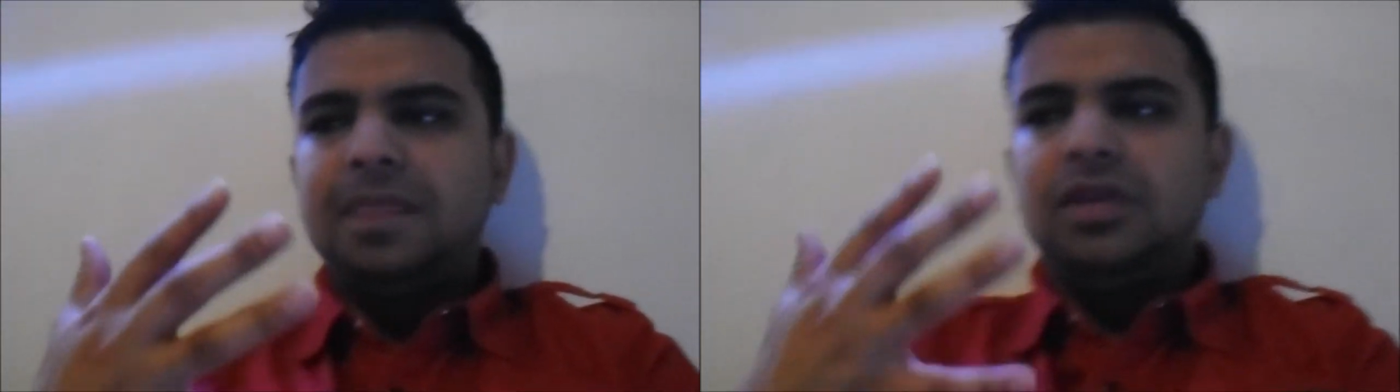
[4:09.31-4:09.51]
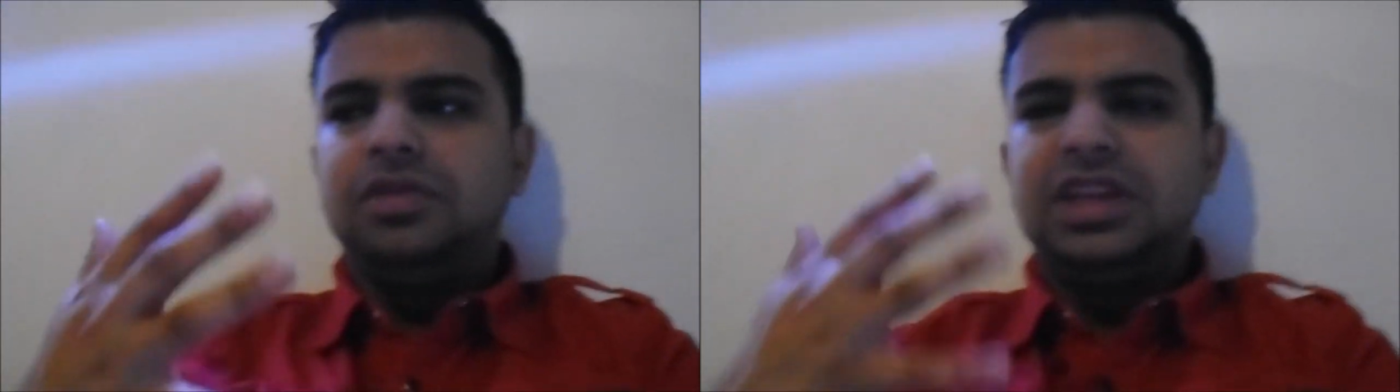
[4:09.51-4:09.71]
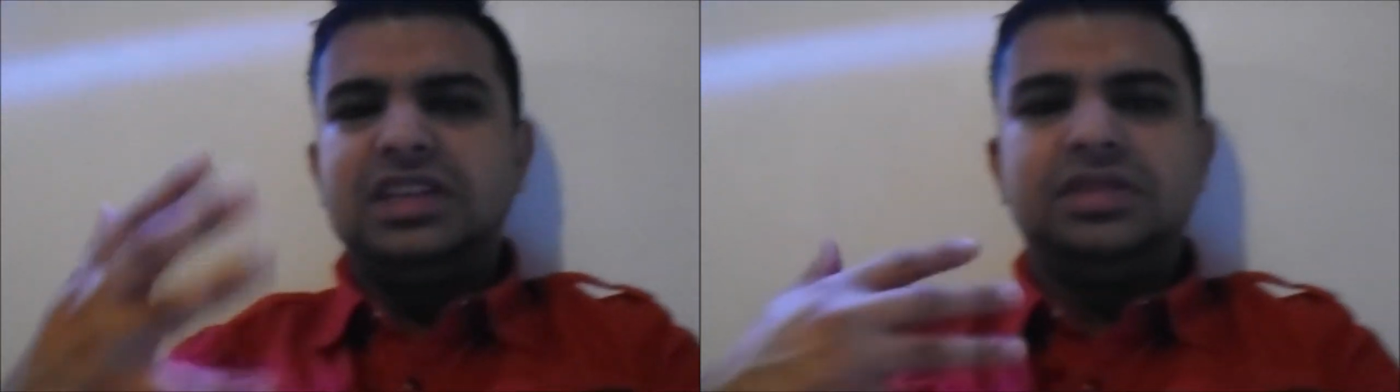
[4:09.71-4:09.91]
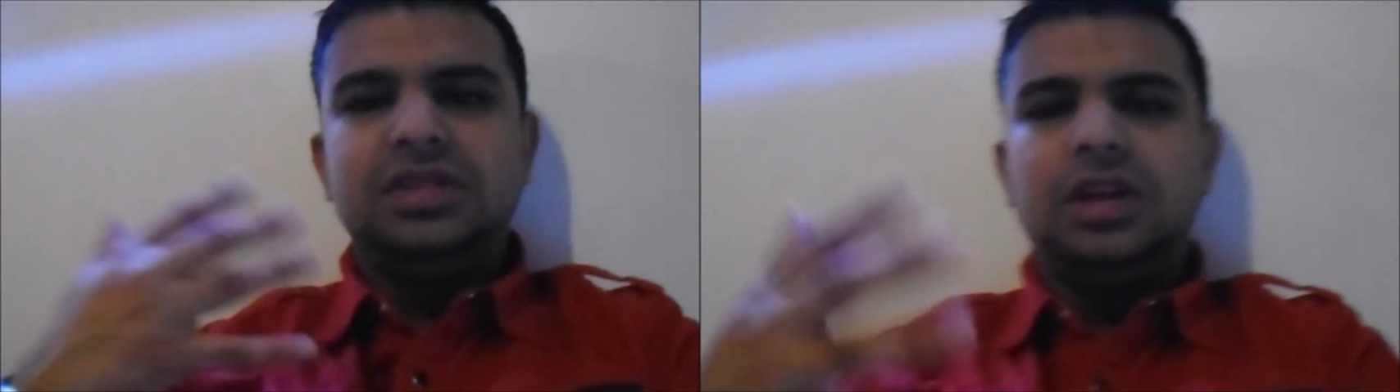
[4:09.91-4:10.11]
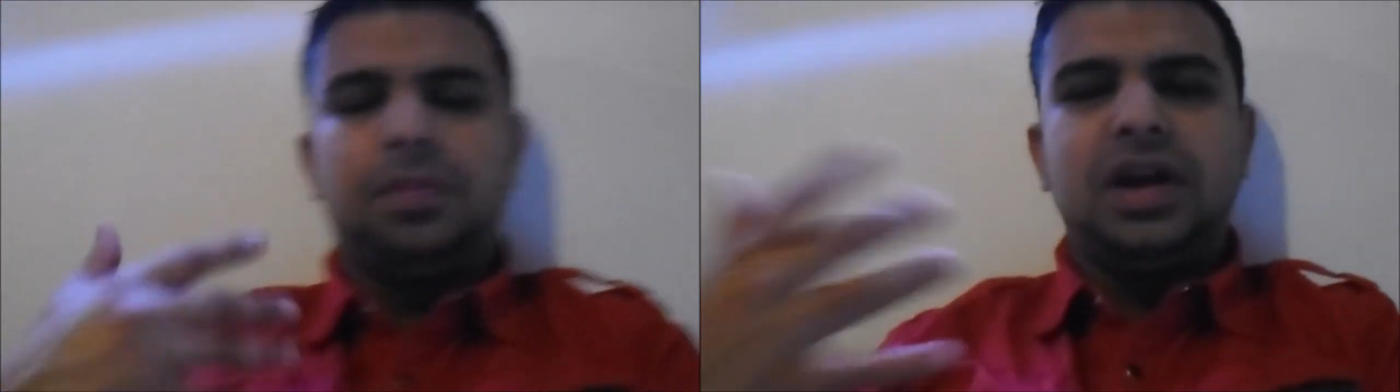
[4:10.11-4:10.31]
you
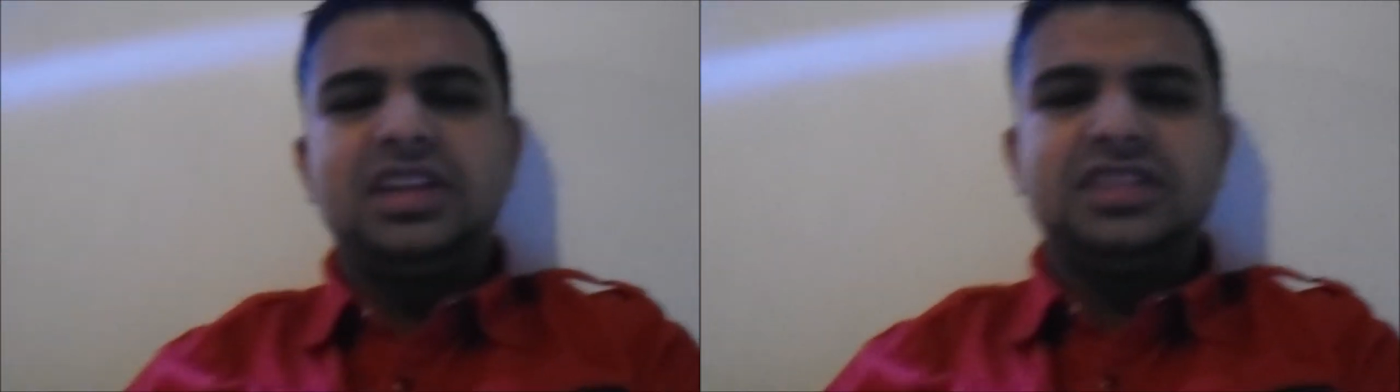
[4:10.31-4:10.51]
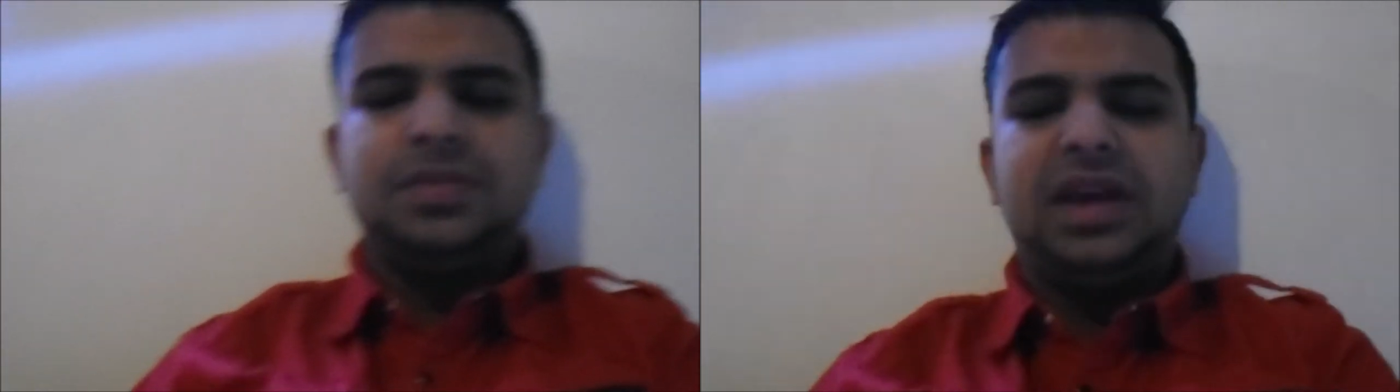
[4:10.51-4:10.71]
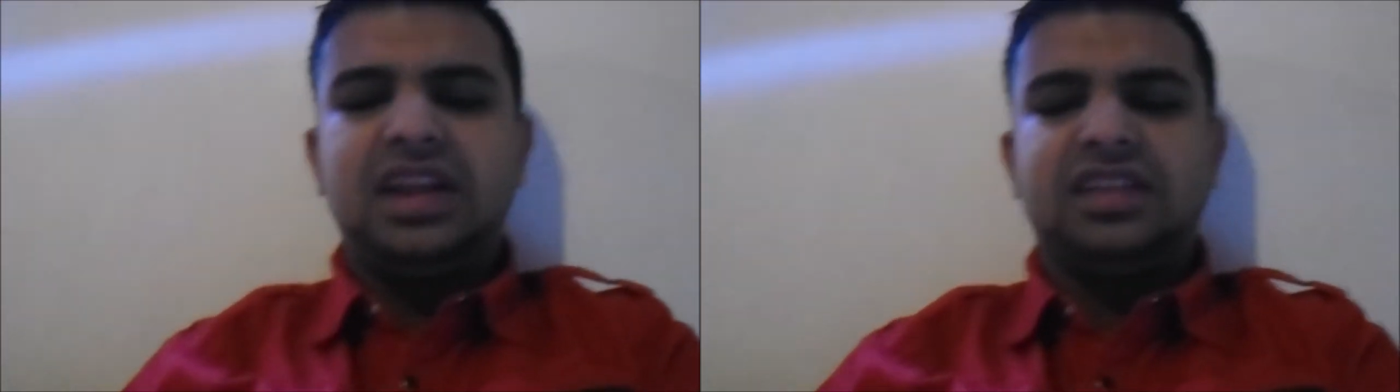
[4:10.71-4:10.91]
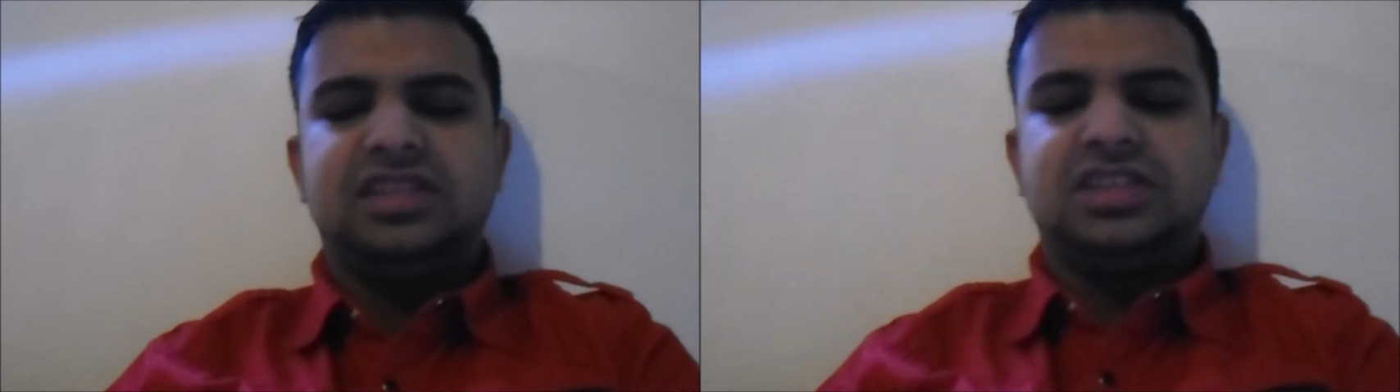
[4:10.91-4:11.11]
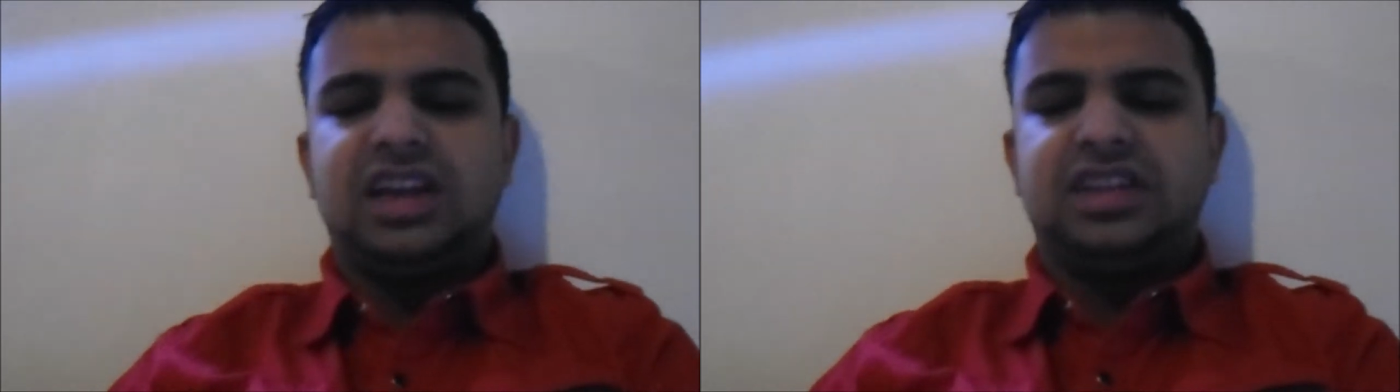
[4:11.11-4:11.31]
know, participating in
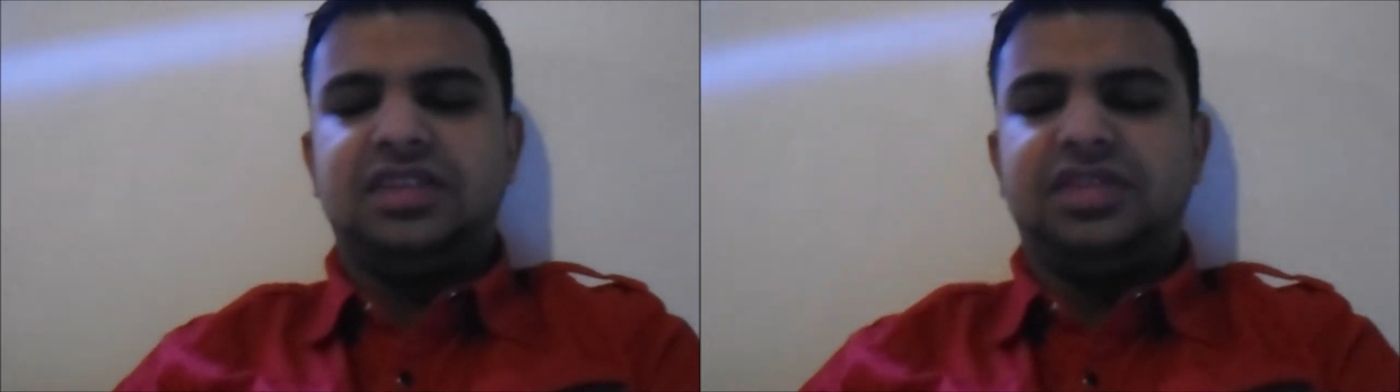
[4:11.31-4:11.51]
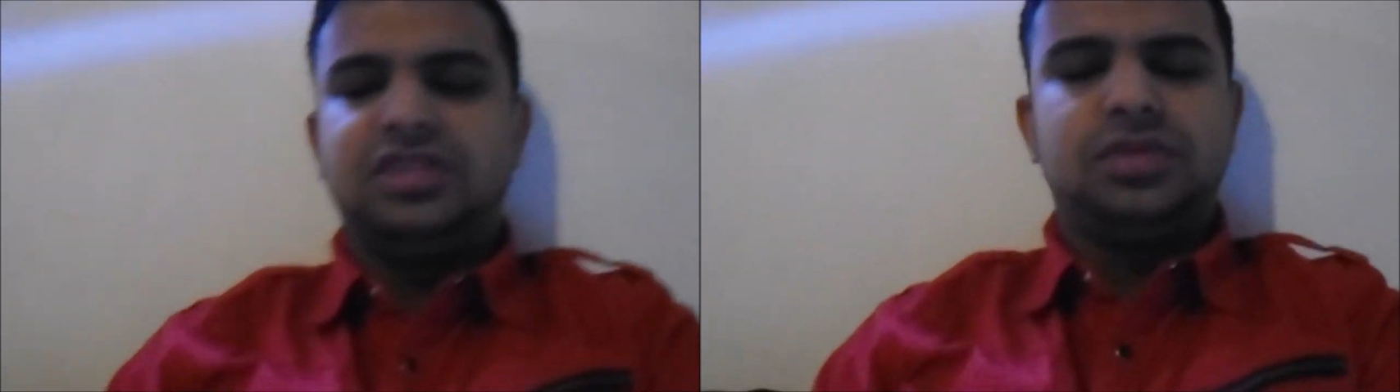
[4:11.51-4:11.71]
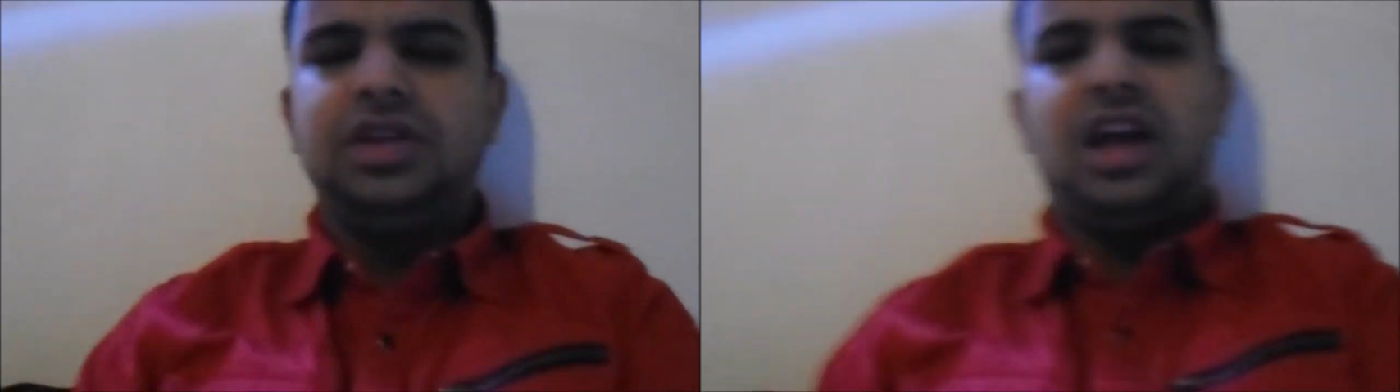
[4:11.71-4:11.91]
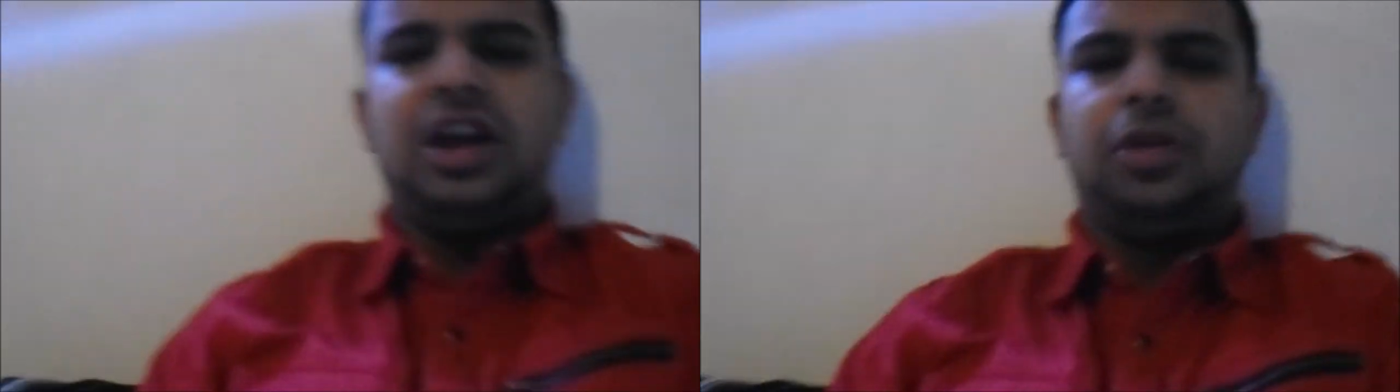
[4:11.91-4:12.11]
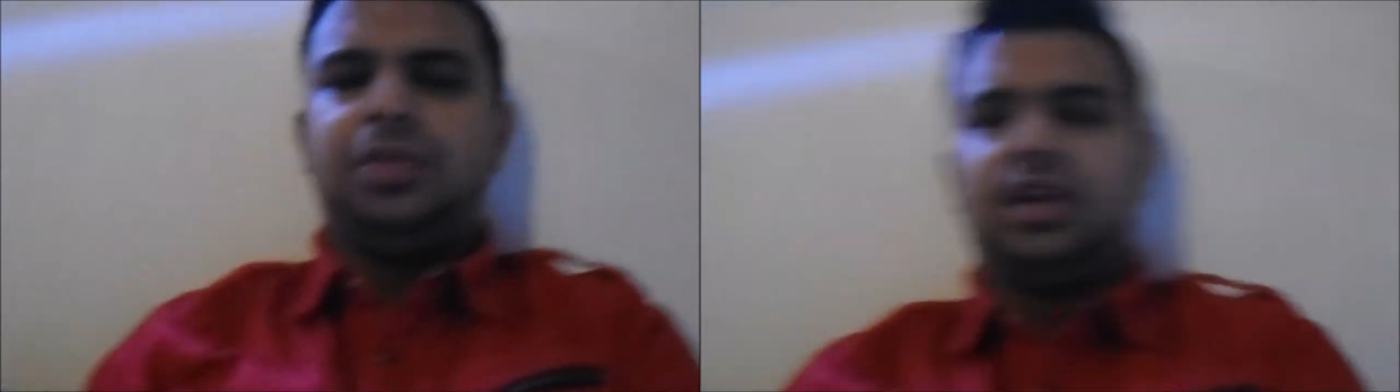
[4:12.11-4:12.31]
such an activity is a real
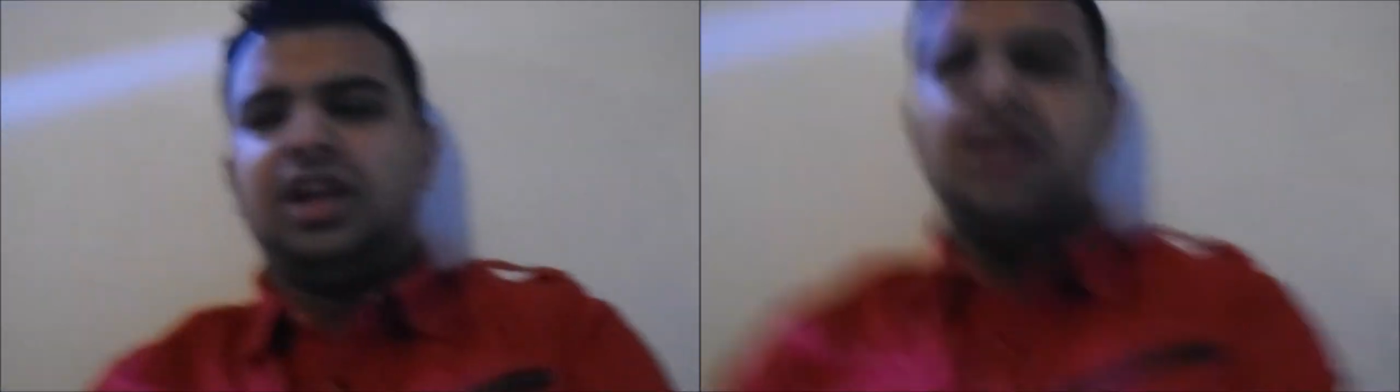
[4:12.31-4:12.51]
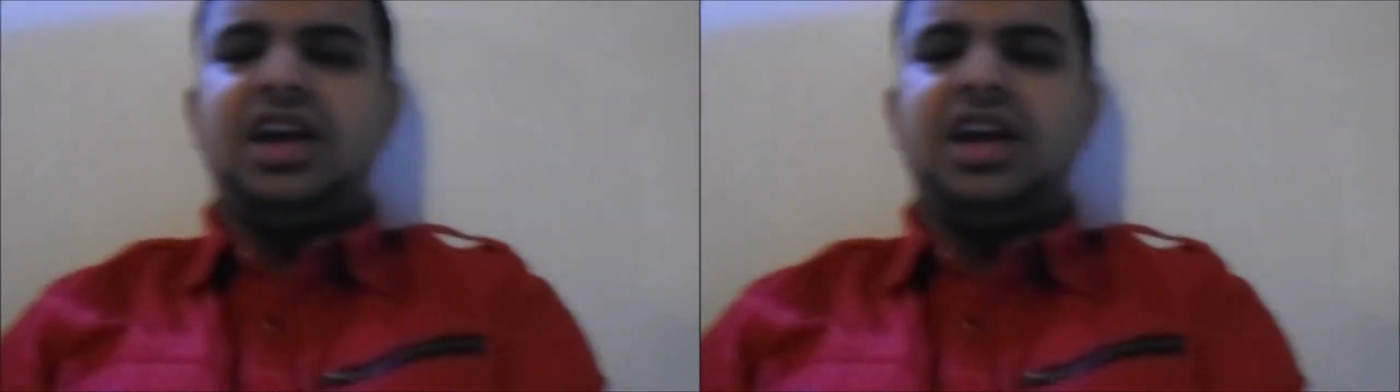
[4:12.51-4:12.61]
eye-opener.